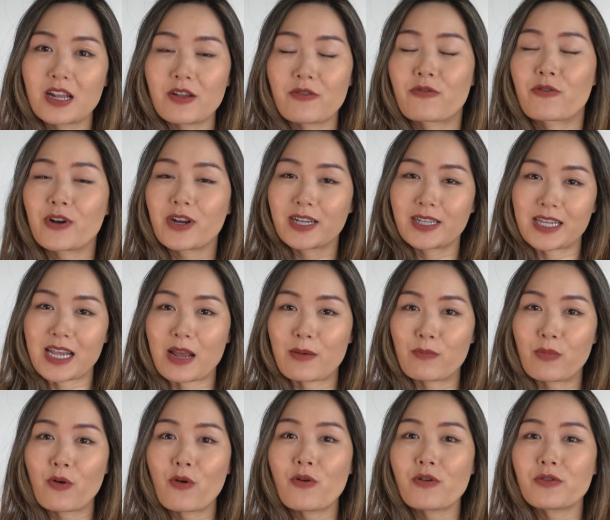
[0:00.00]
For
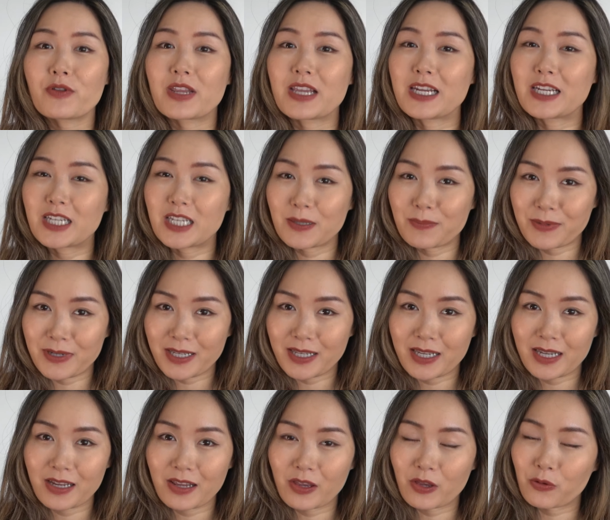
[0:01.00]
example, the
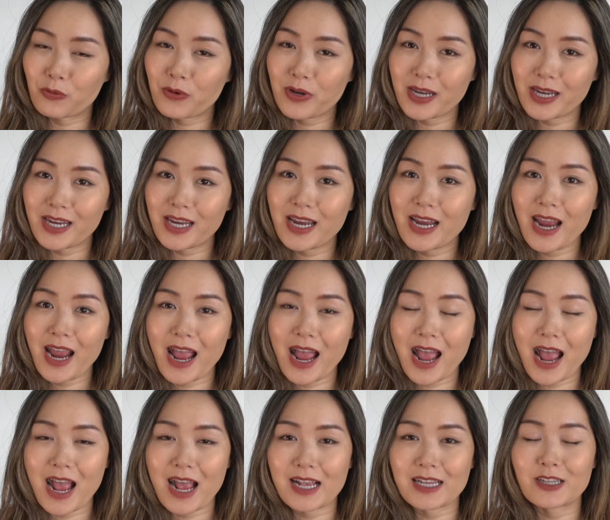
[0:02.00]
GPT-3
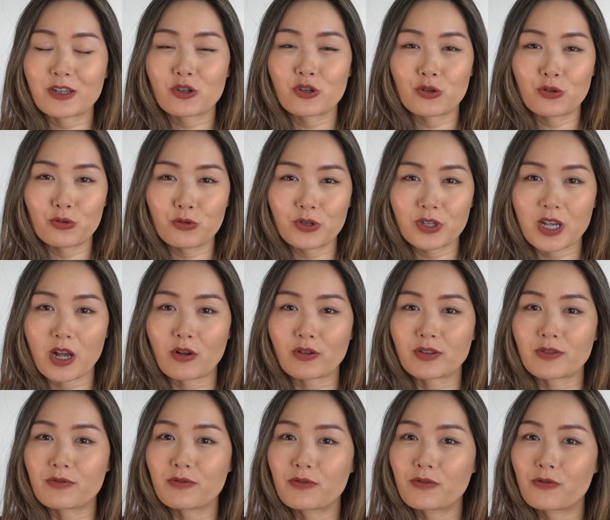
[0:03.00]
has
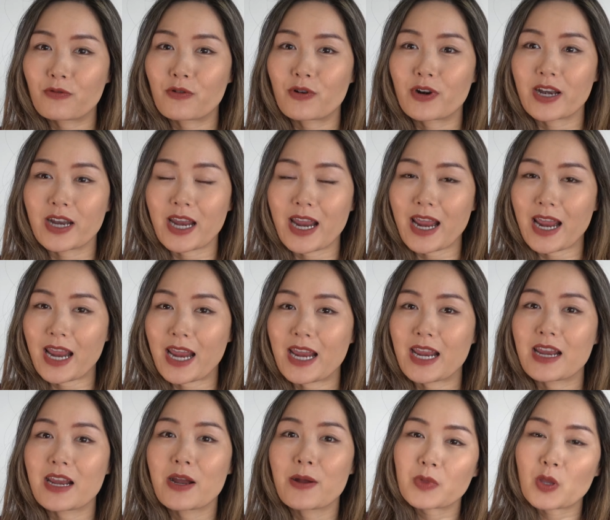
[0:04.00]

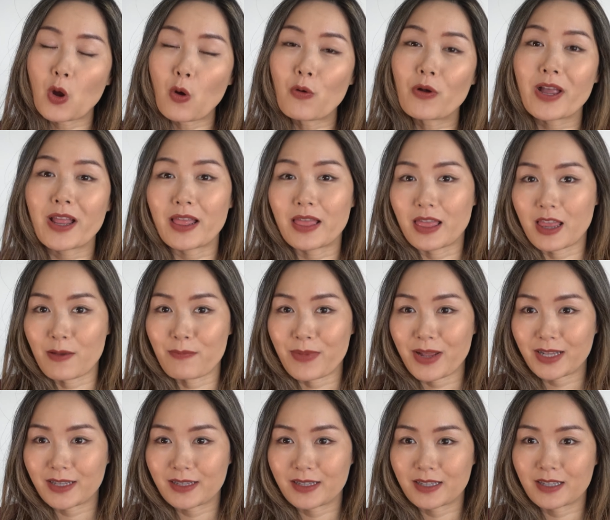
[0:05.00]
2048 token
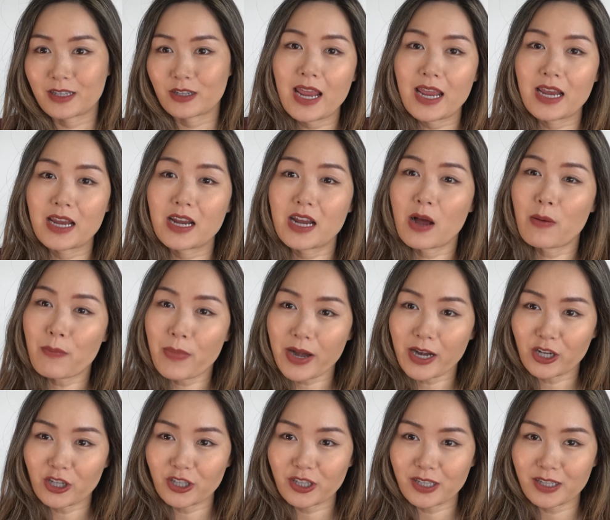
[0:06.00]
limits. In
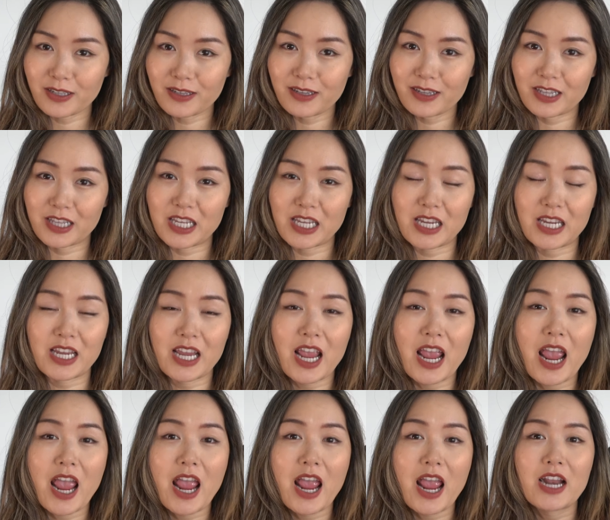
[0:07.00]
comparison, the
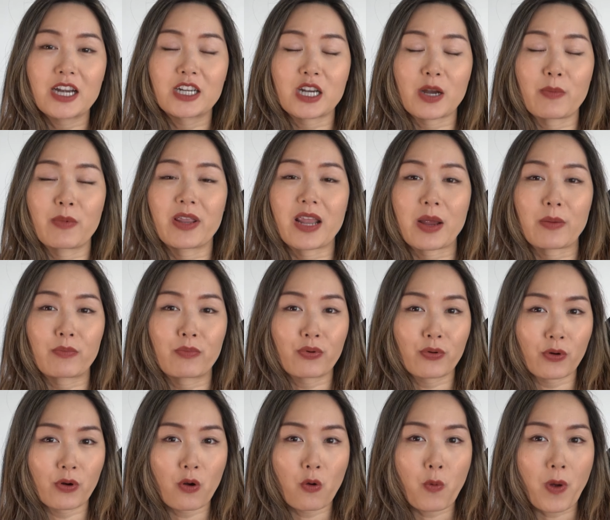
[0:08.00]
Gemini
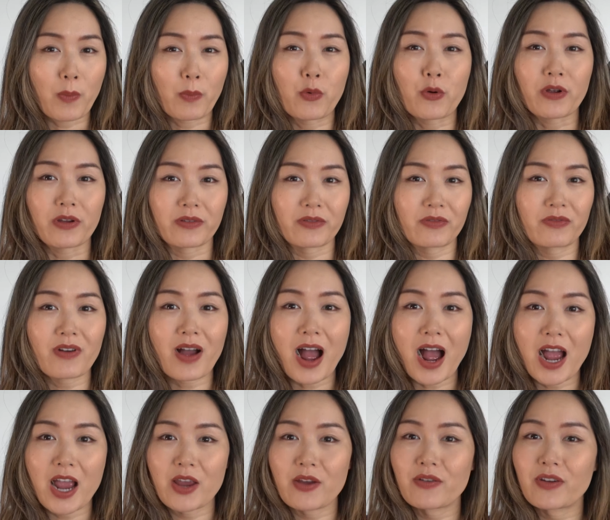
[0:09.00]
Pro
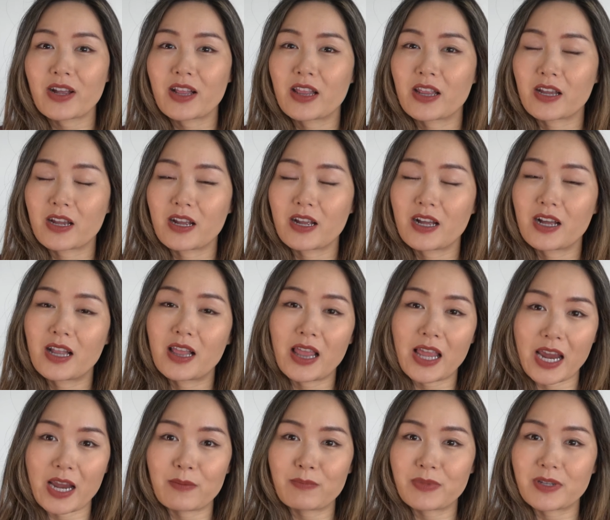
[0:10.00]
1.5
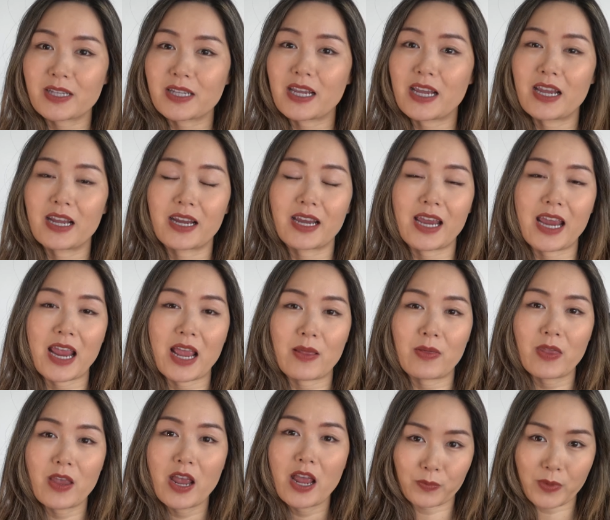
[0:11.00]
claims it
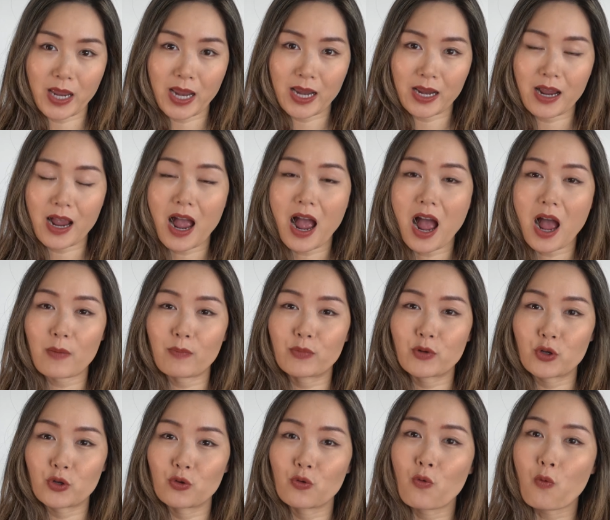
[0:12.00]
can take
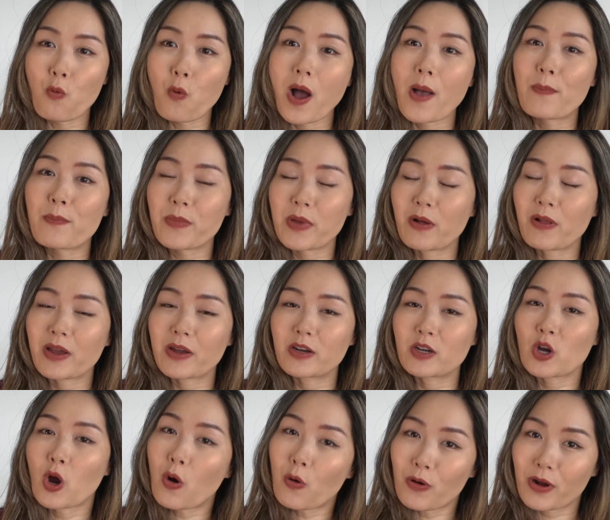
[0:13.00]
up to 1
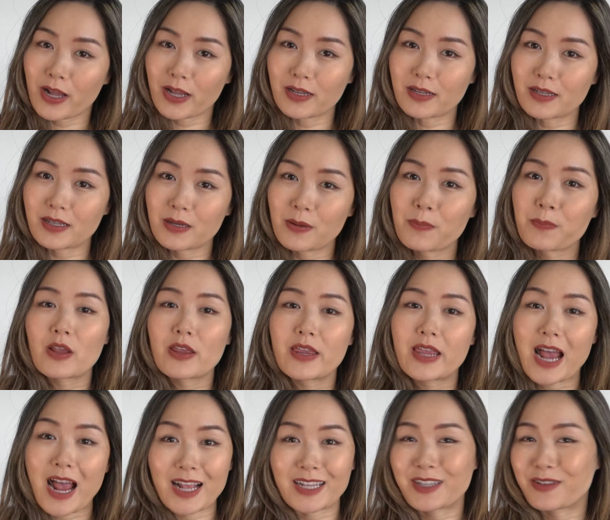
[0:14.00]
million tokens.
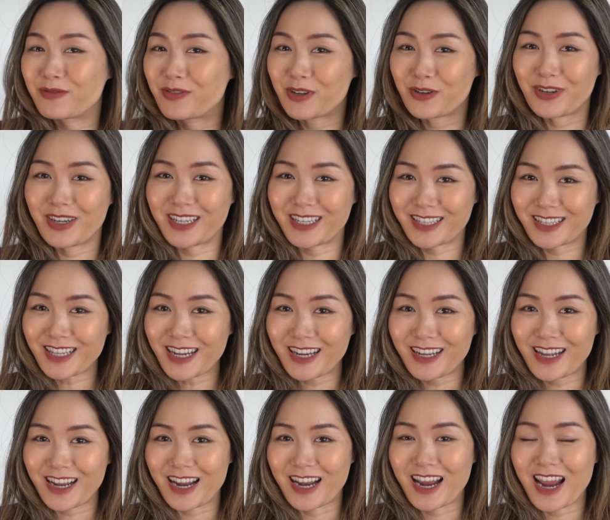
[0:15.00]
That's very
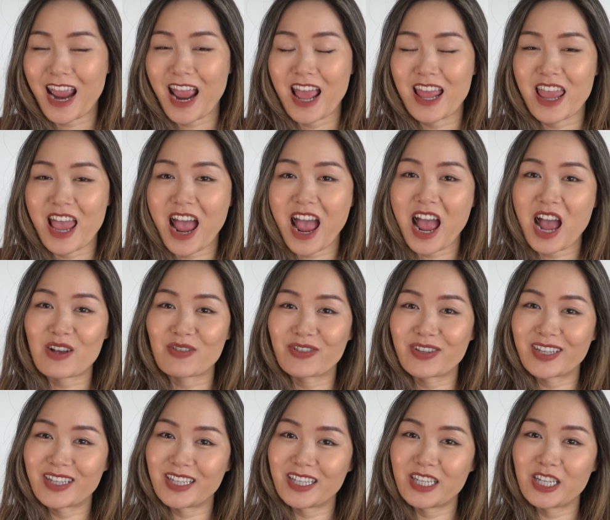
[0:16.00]
exciting, and I have
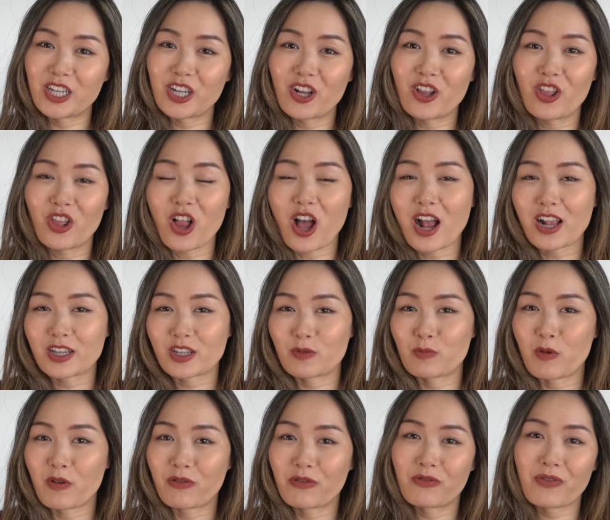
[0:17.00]
seen
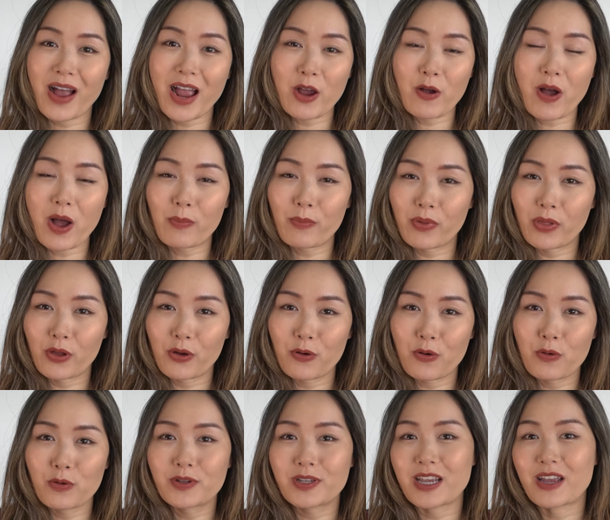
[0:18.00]
lots of file
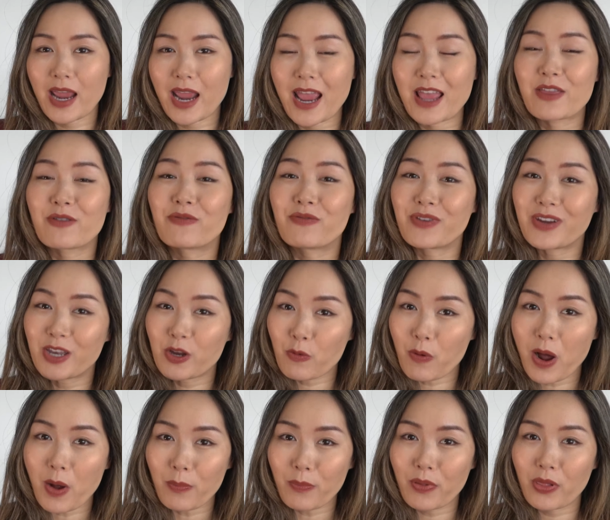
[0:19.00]
uploads and
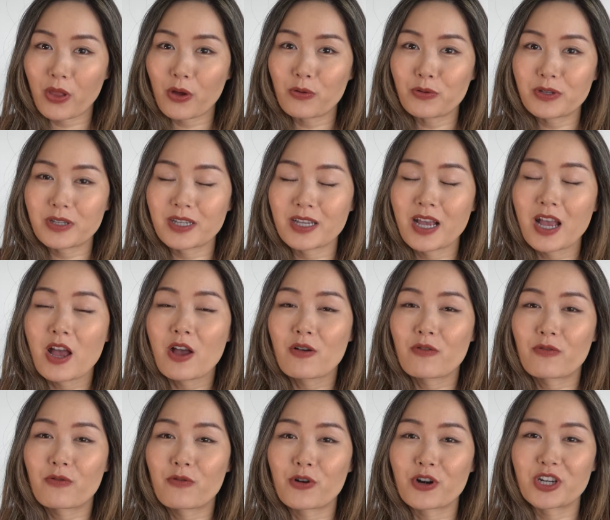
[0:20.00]
video uploads
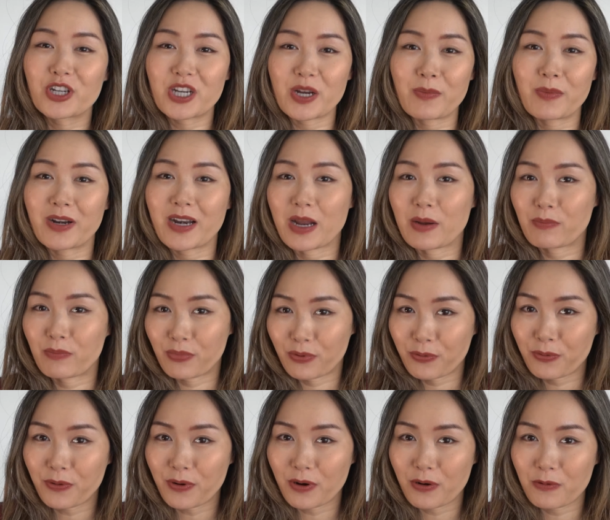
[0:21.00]
for Gemini
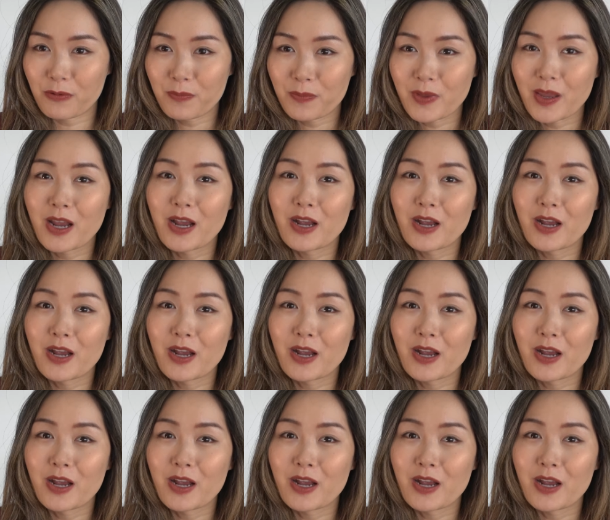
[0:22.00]
Pro.